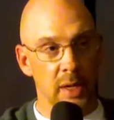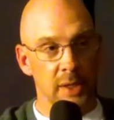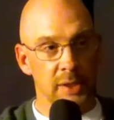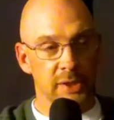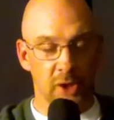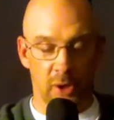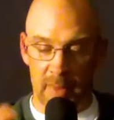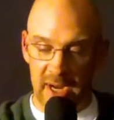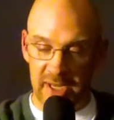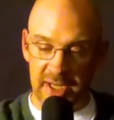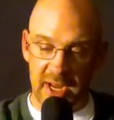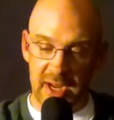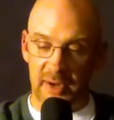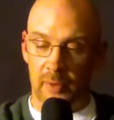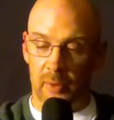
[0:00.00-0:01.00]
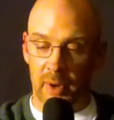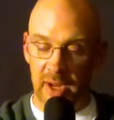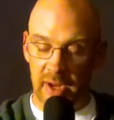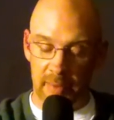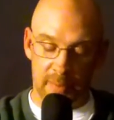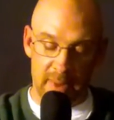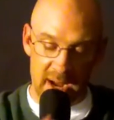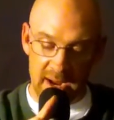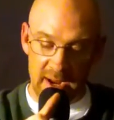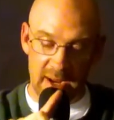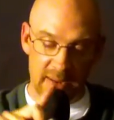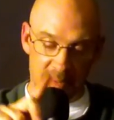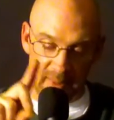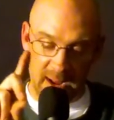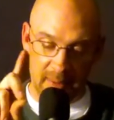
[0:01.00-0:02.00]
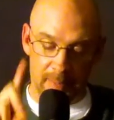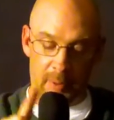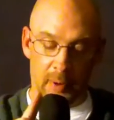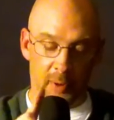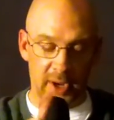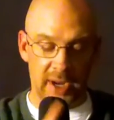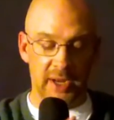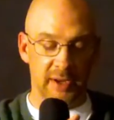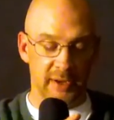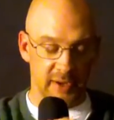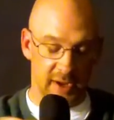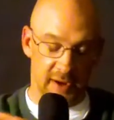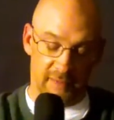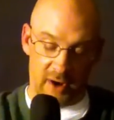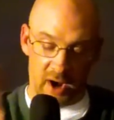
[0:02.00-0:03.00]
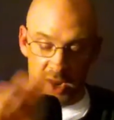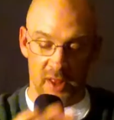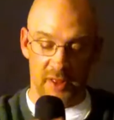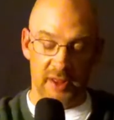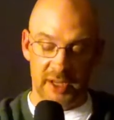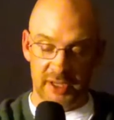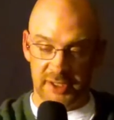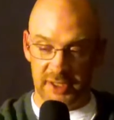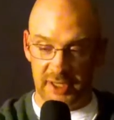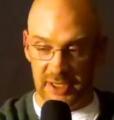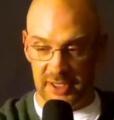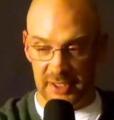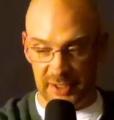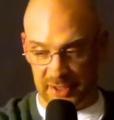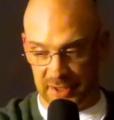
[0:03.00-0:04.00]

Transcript: So my takeaway, my point of all of this is,